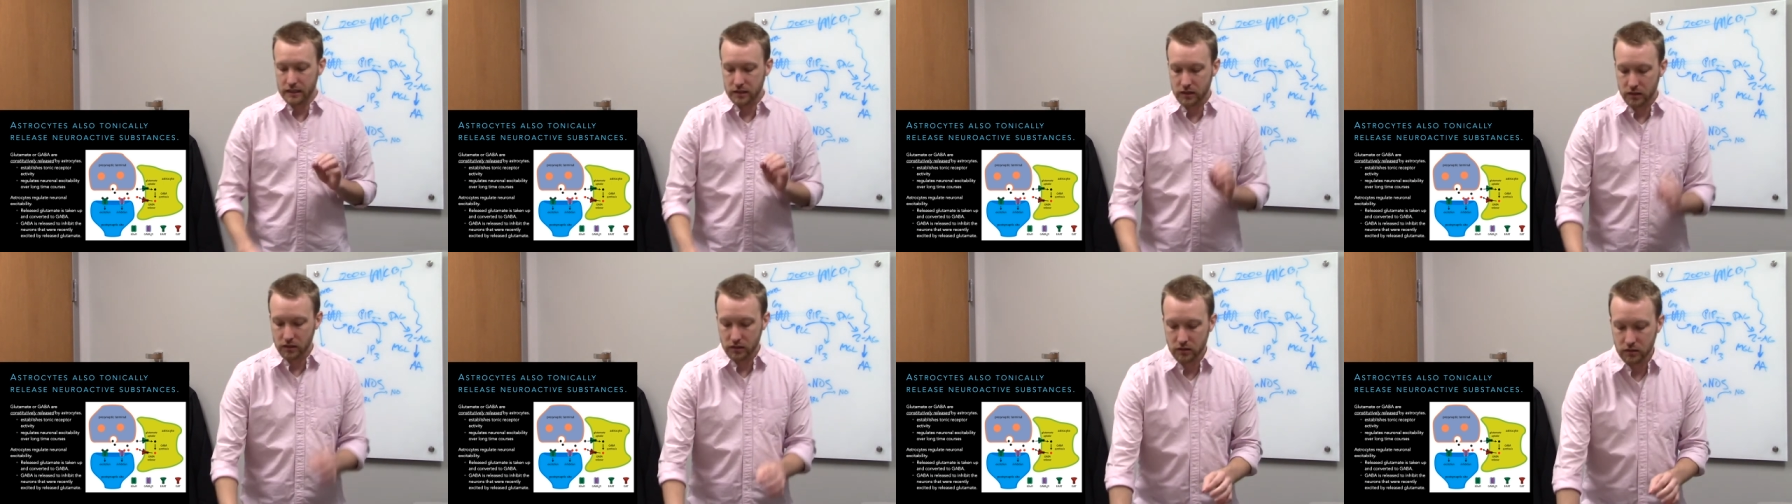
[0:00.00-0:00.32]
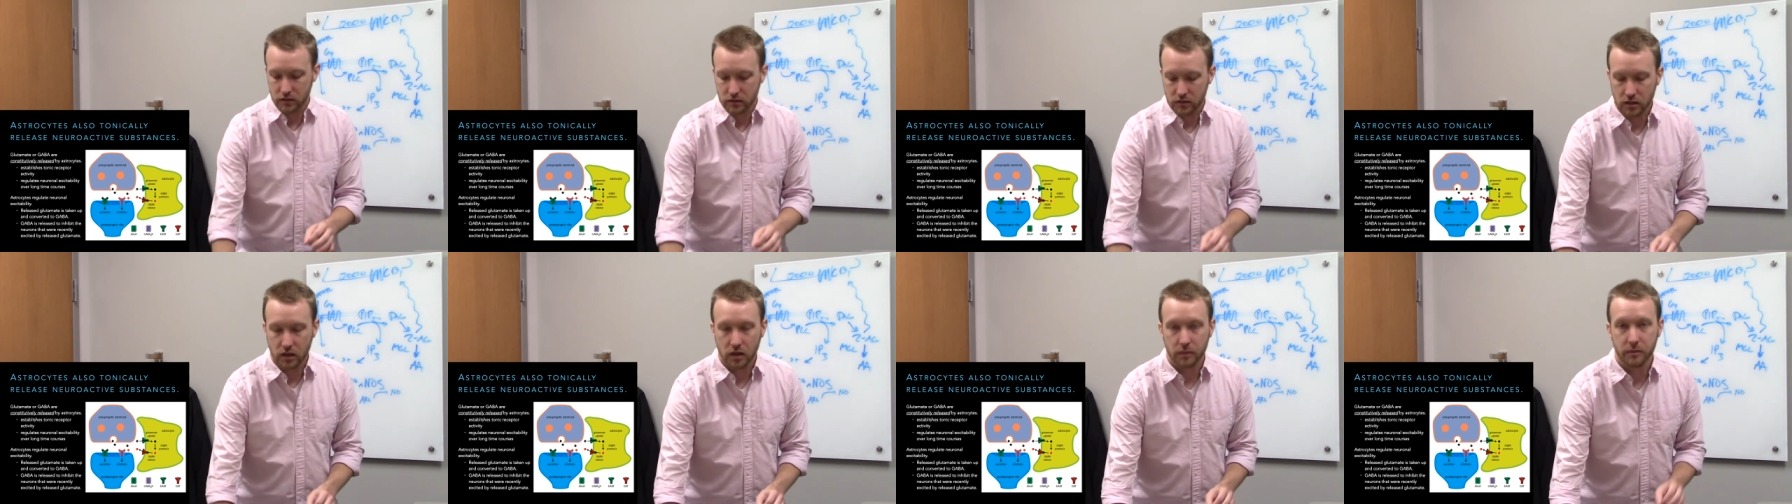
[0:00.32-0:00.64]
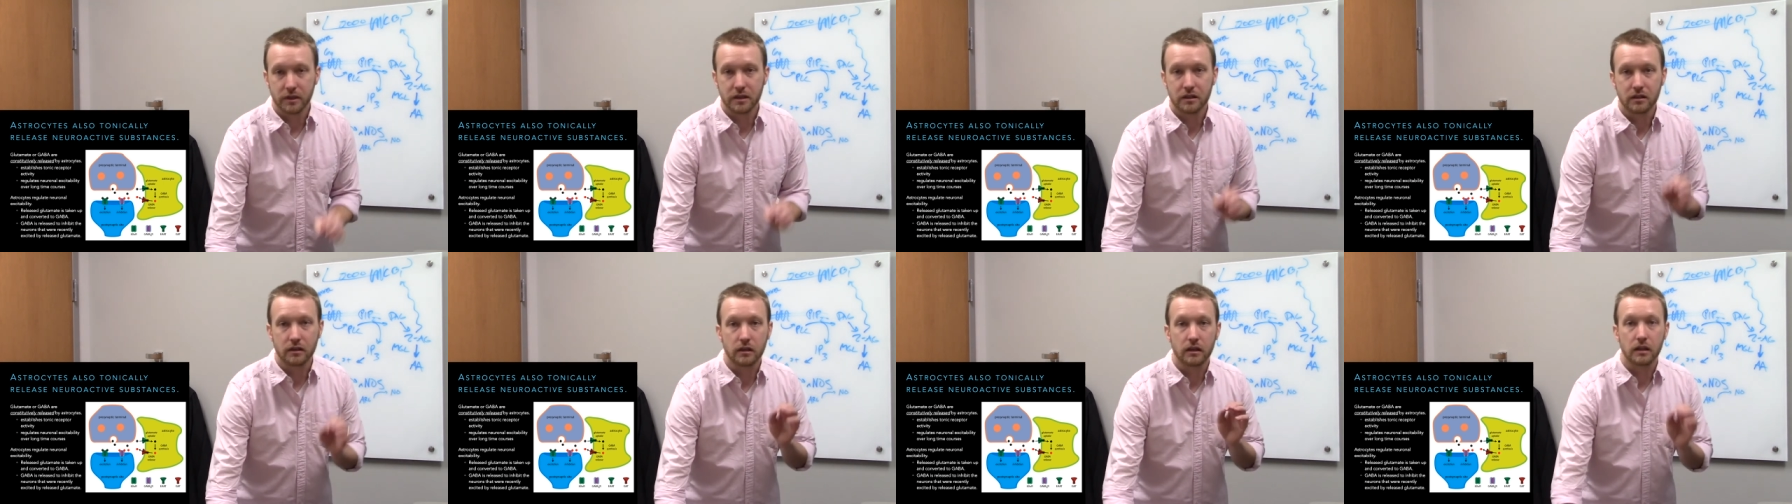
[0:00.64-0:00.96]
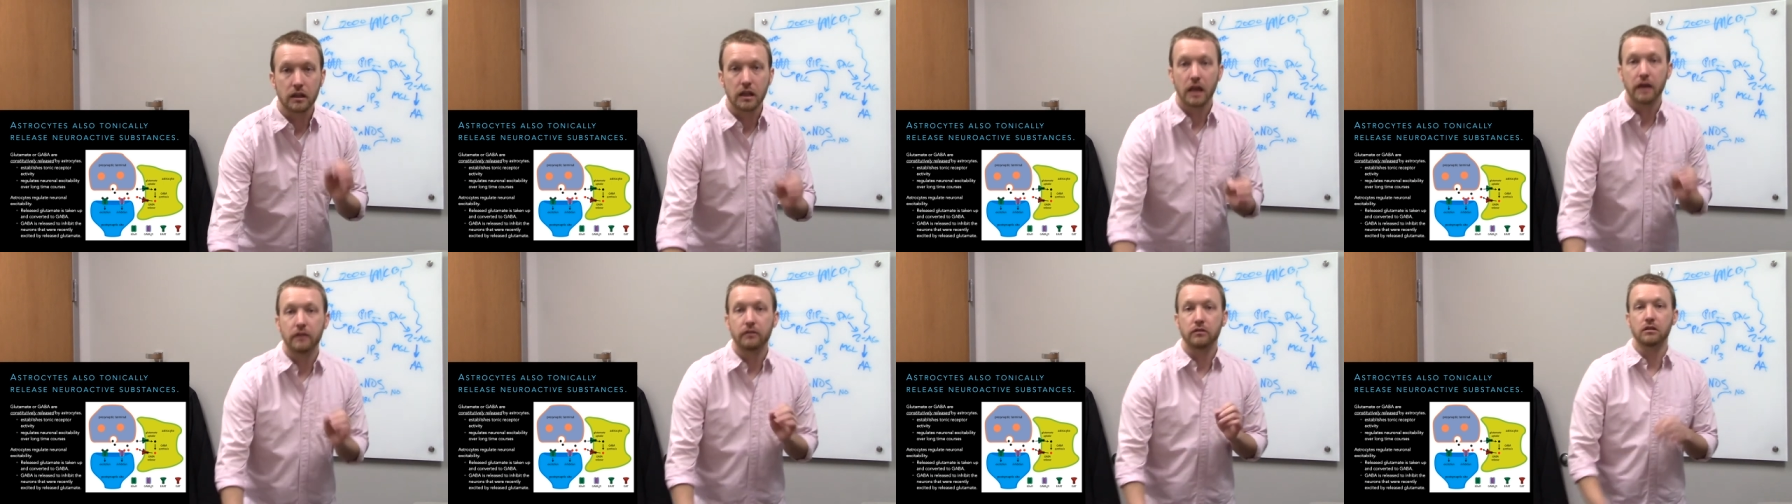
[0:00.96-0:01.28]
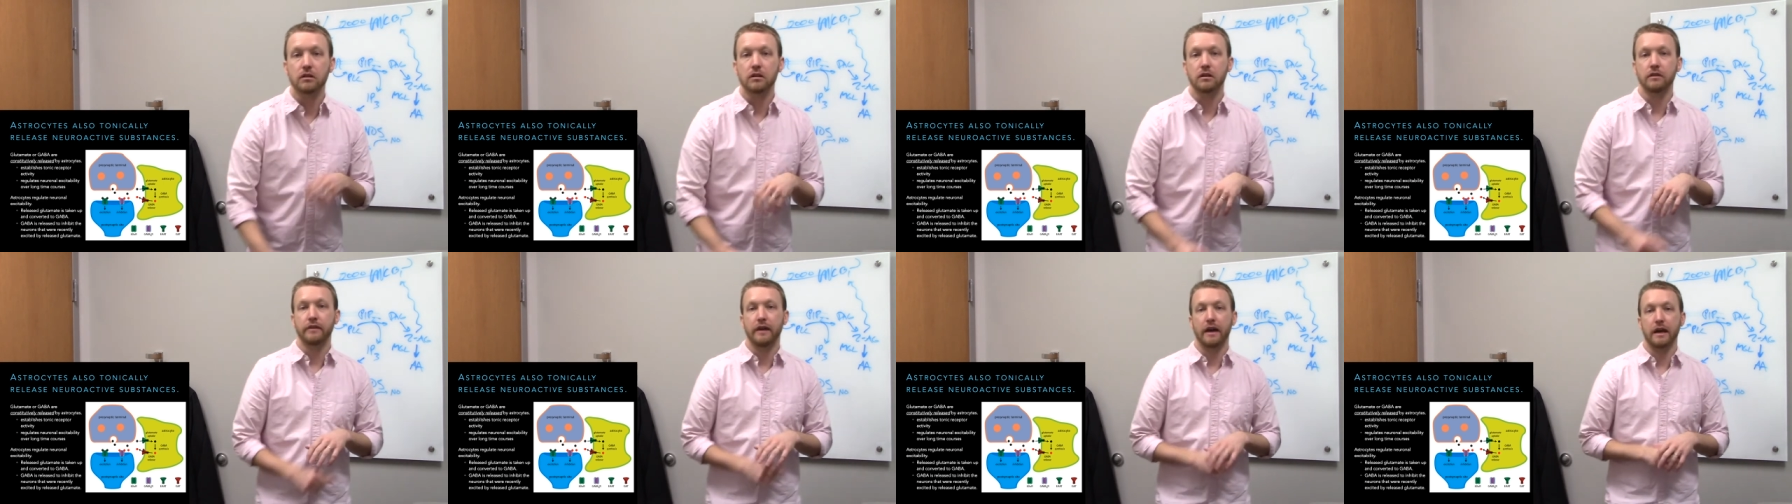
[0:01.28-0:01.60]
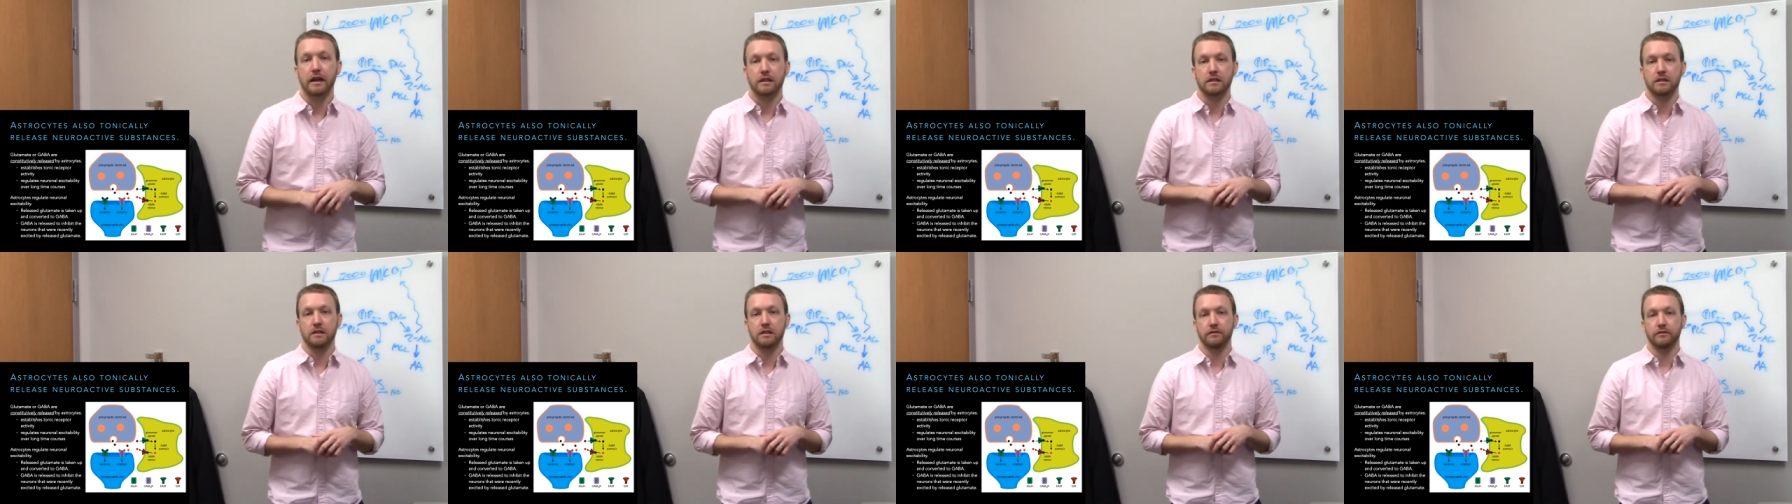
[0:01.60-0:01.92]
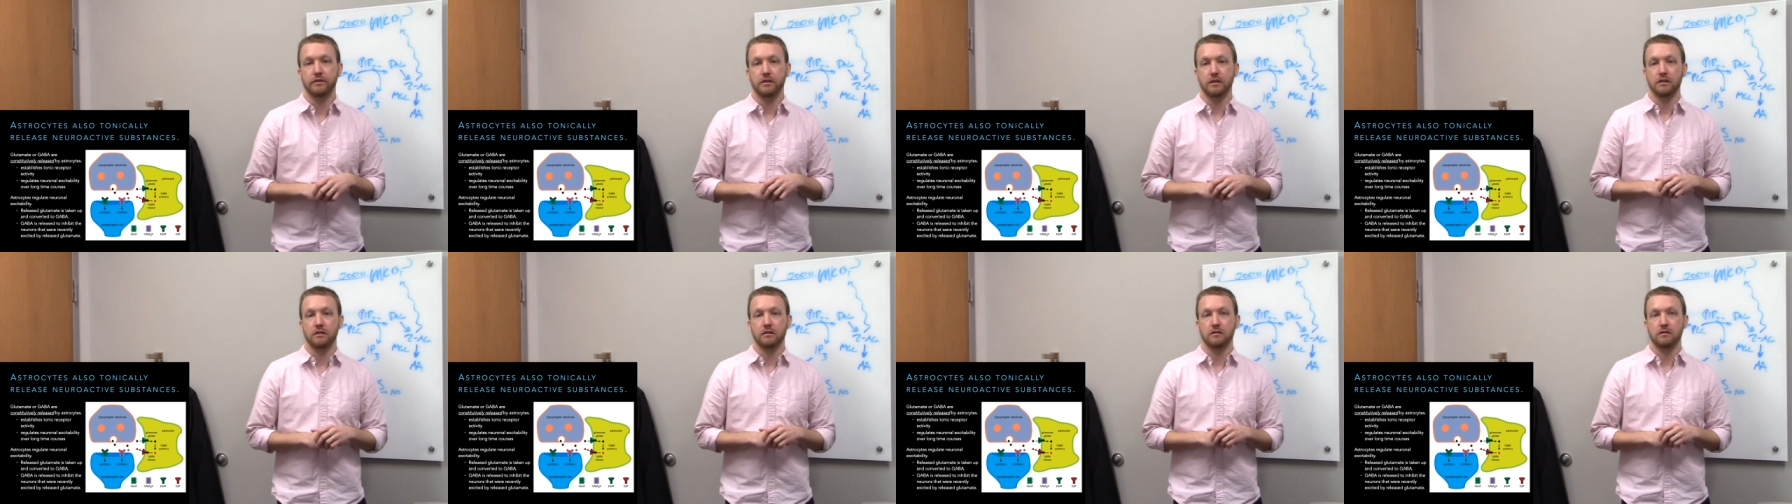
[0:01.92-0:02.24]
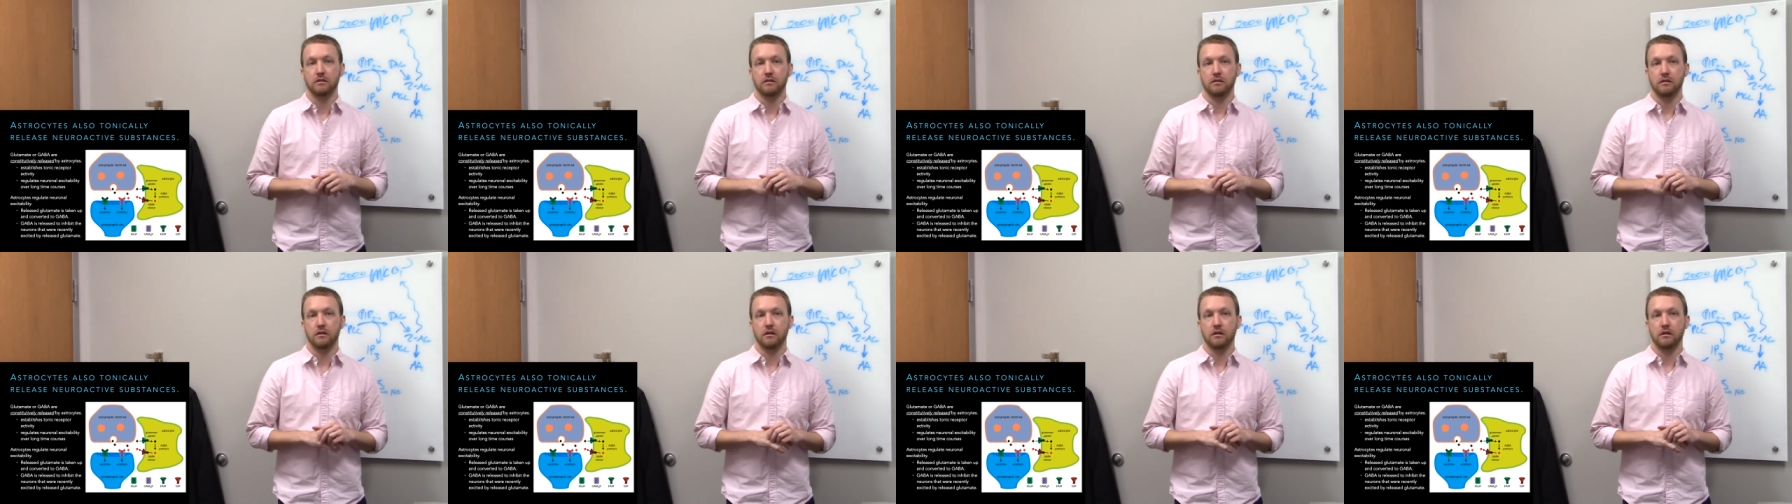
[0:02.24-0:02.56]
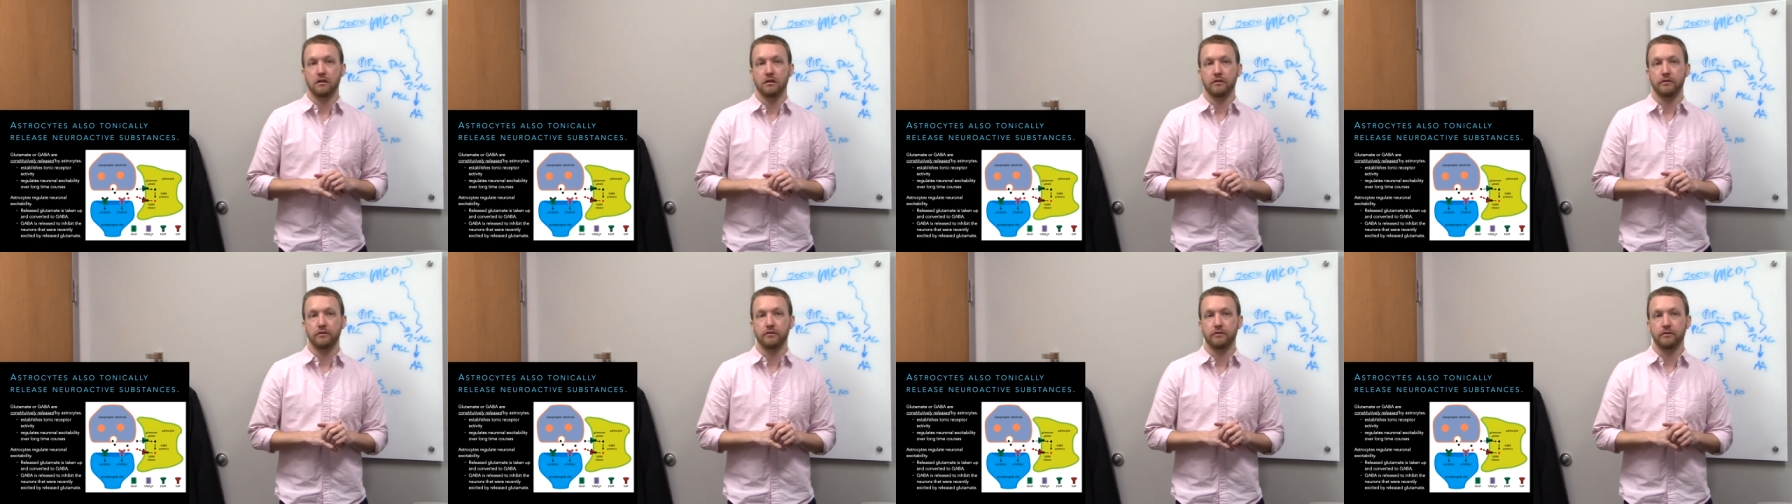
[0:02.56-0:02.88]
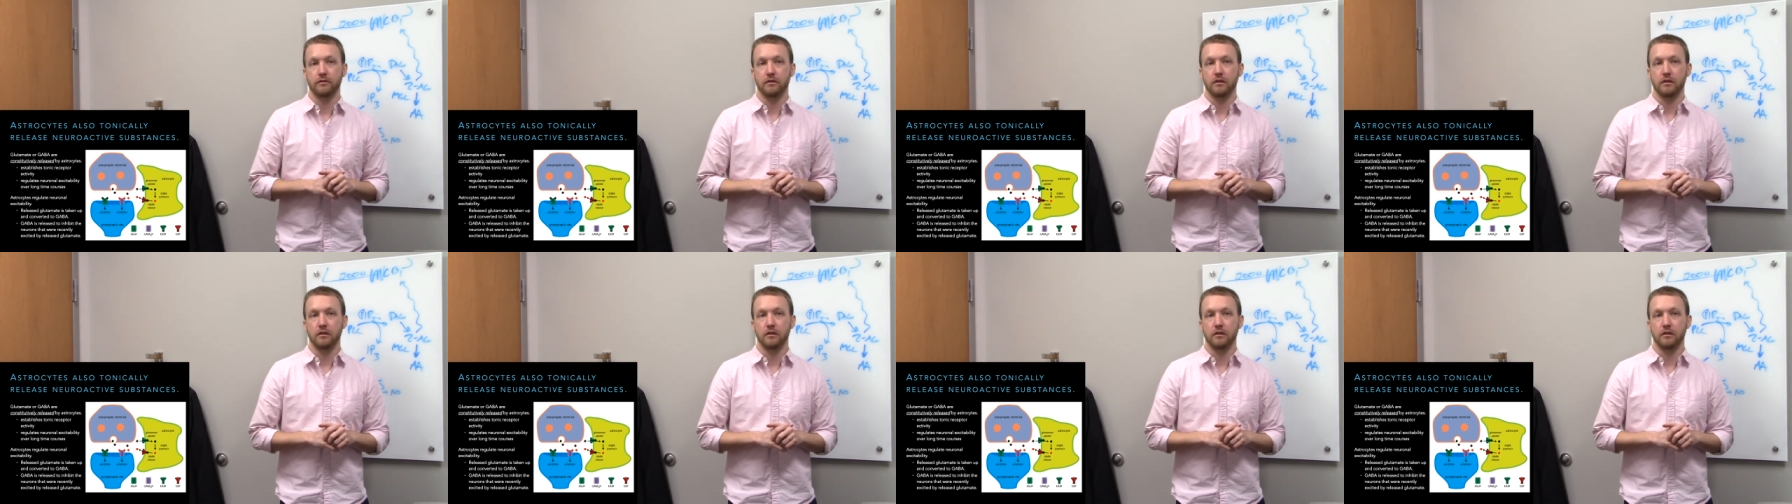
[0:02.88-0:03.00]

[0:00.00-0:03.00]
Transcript: going to determine the level of activity of,